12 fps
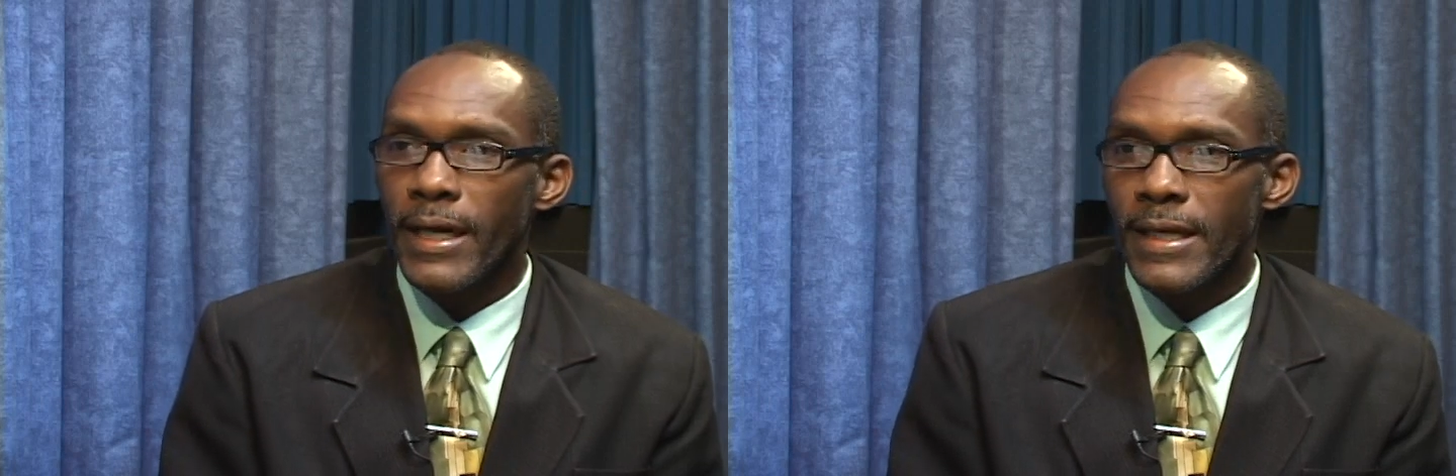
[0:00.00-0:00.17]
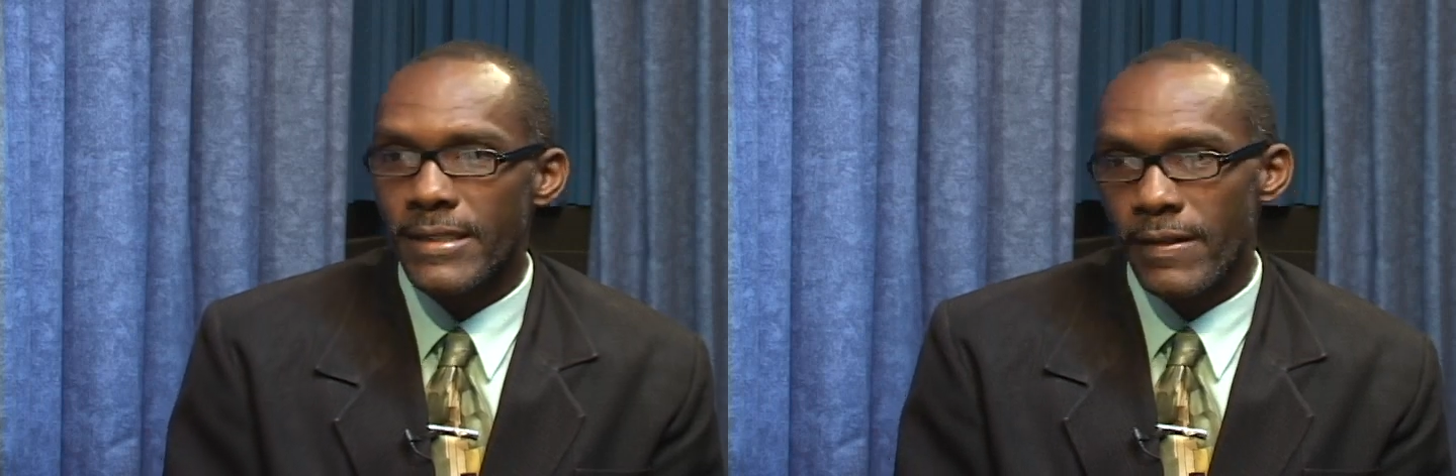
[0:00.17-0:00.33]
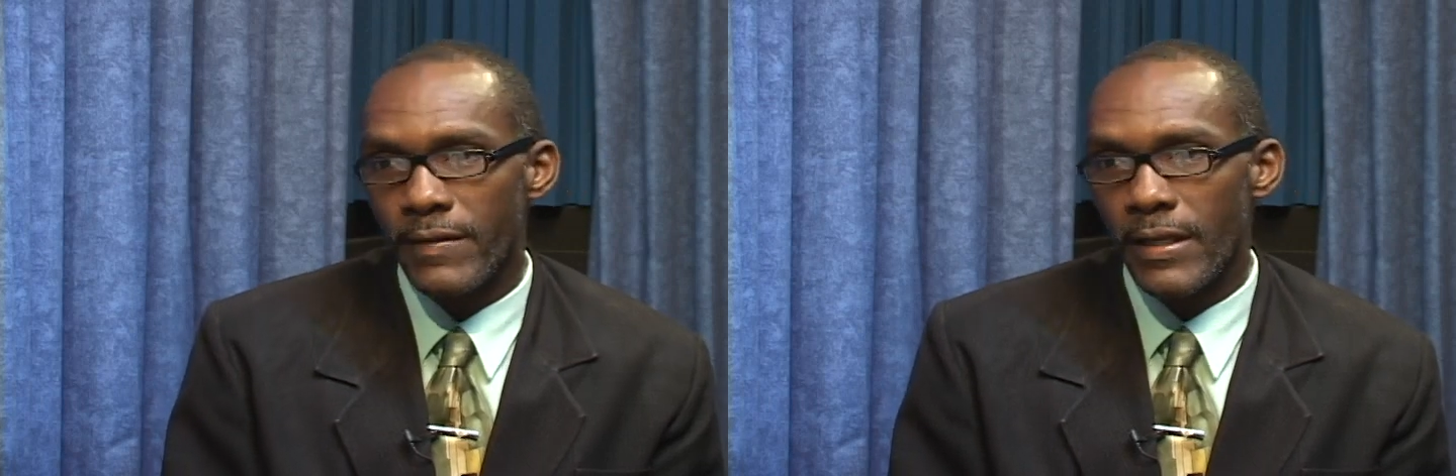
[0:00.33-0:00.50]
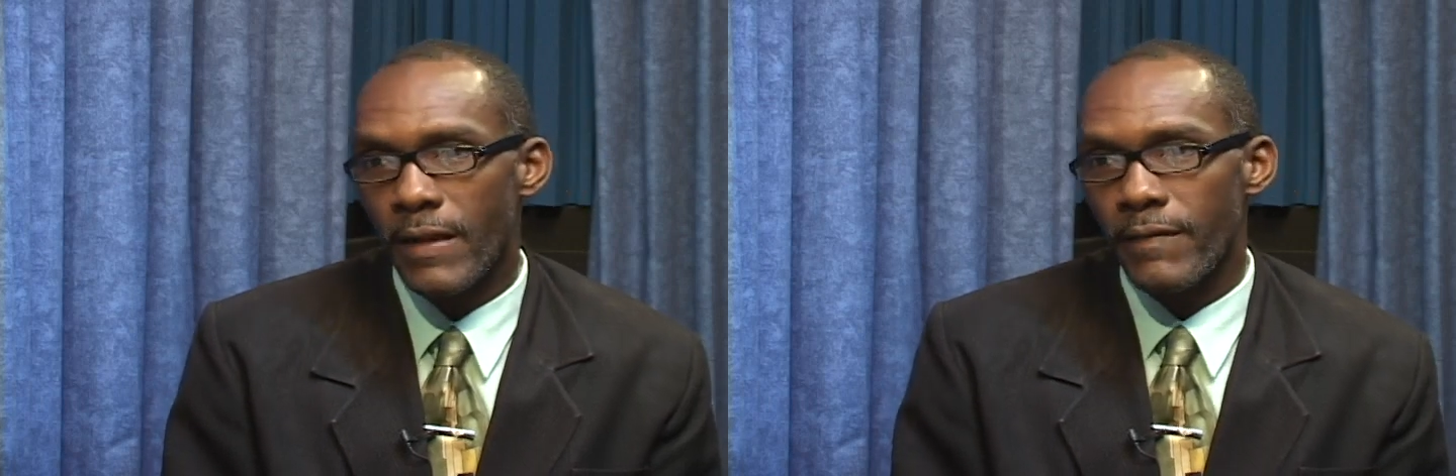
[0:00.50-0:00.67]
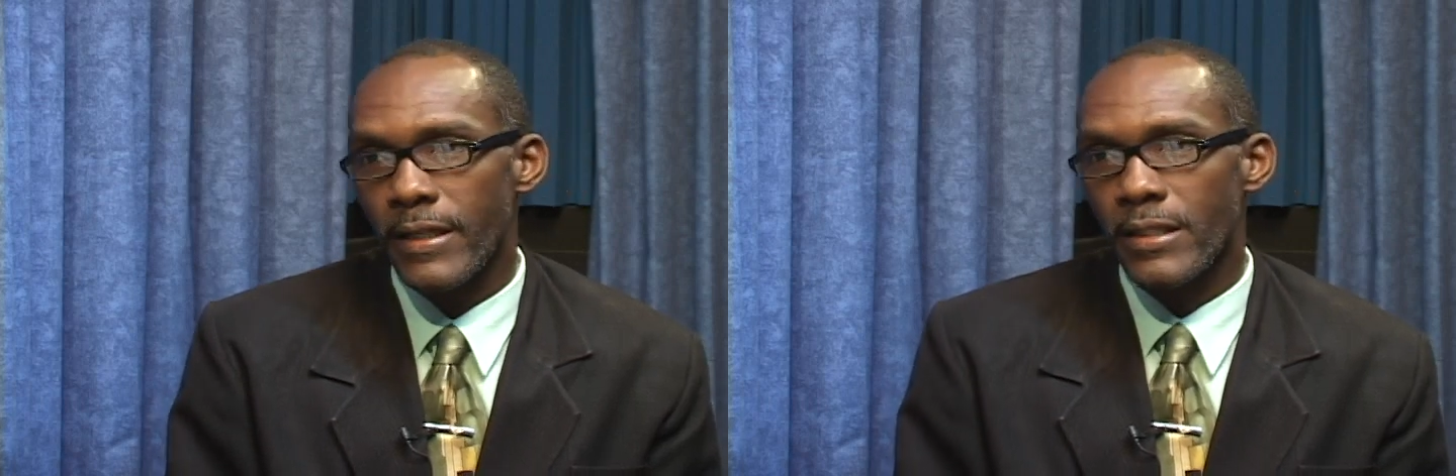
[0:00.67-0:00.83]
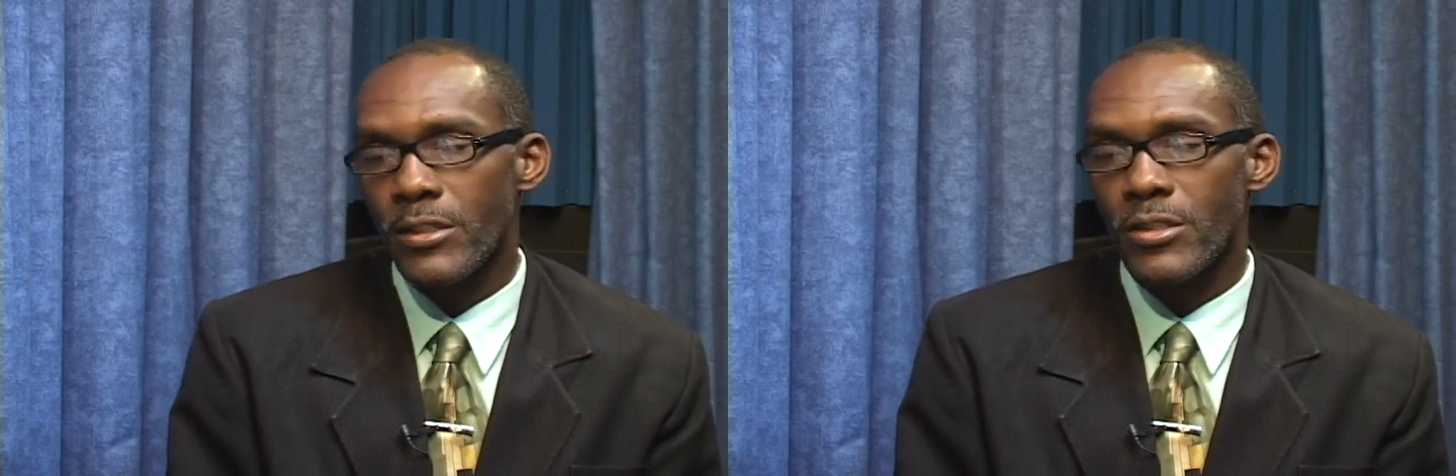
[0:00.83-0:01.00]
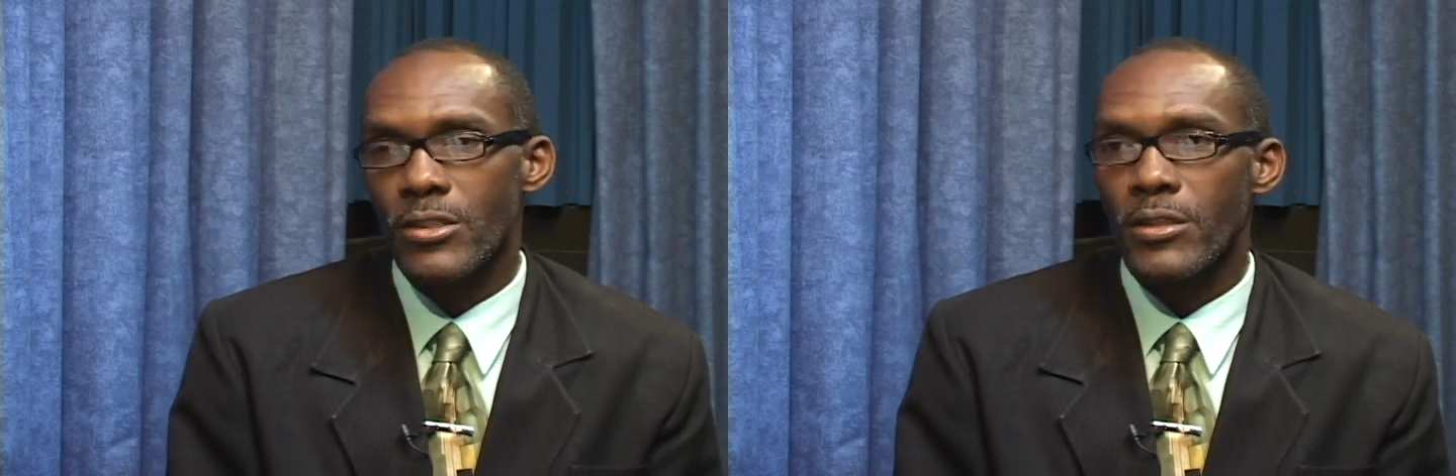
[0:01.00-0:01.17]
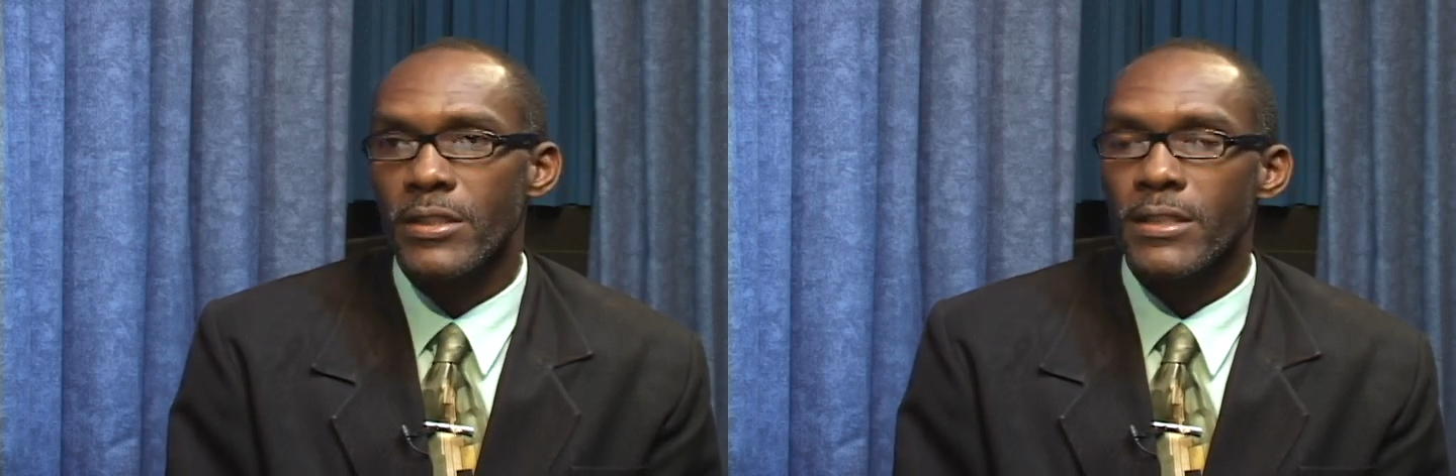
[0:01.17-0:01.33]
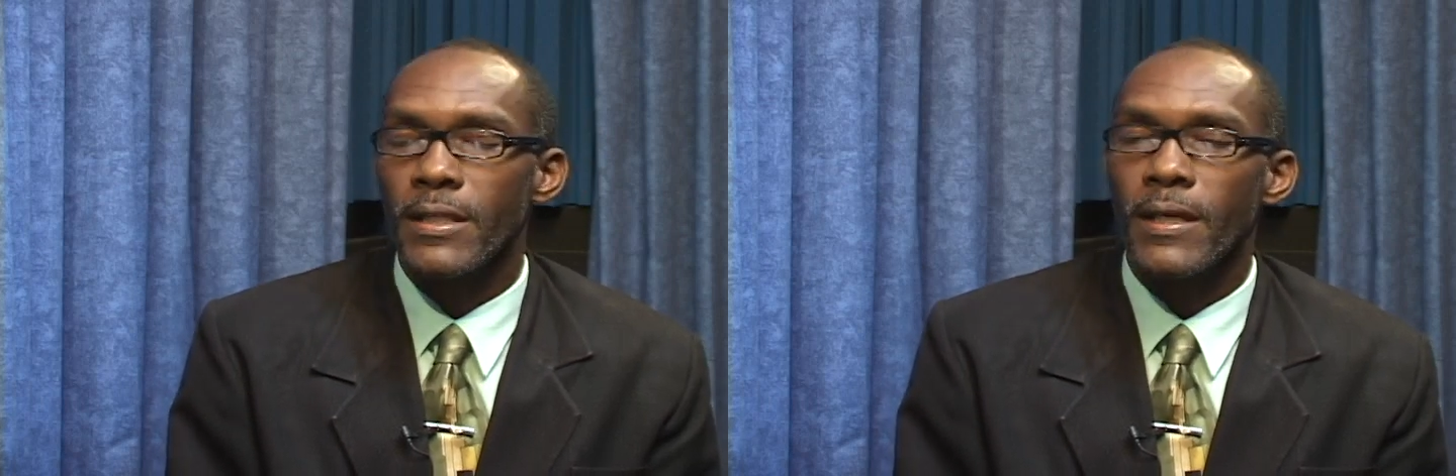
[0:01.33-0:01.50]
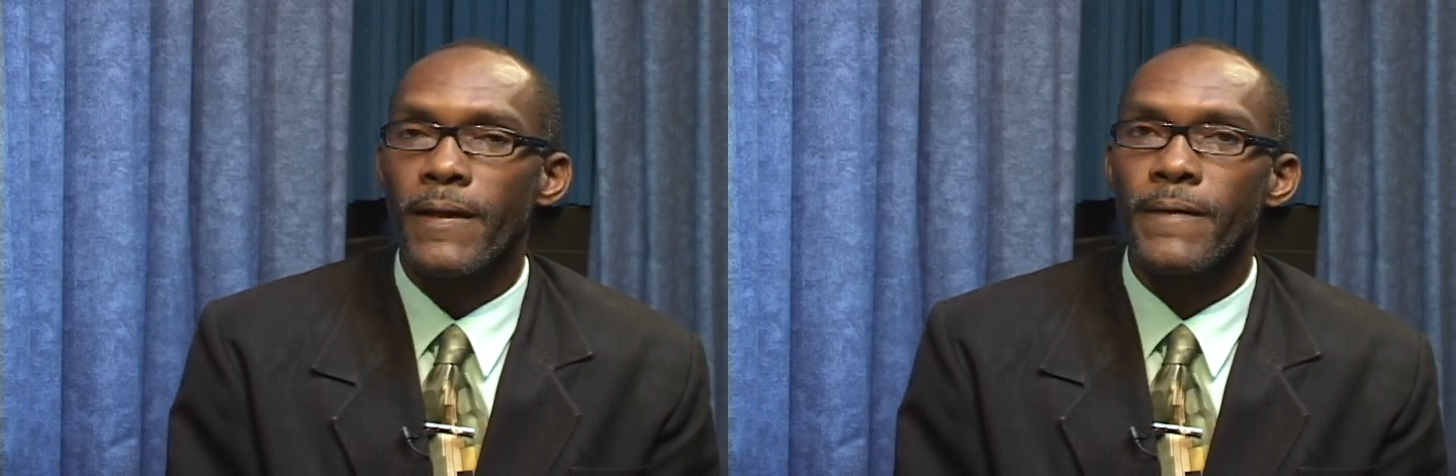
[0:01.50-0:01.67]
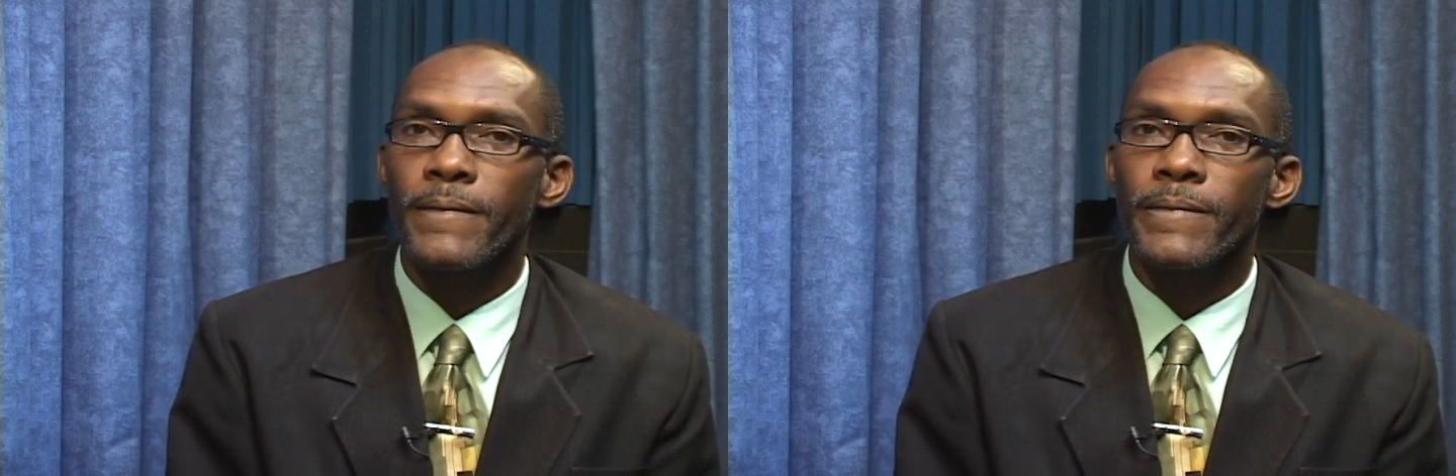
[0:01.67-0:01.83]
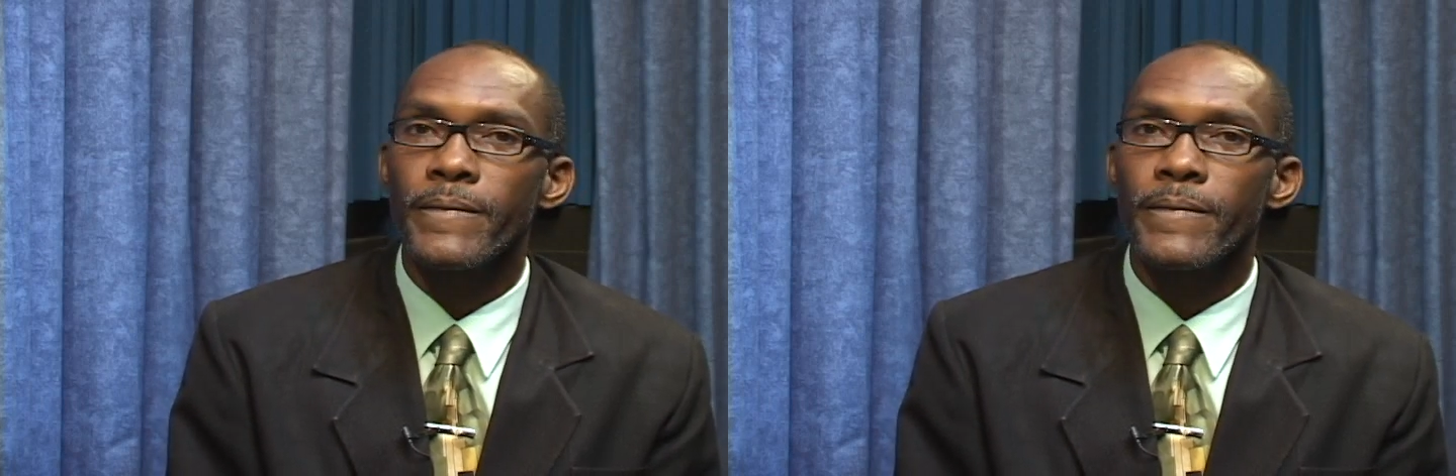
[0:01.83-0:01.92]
a Seventh-day Adventist Christian.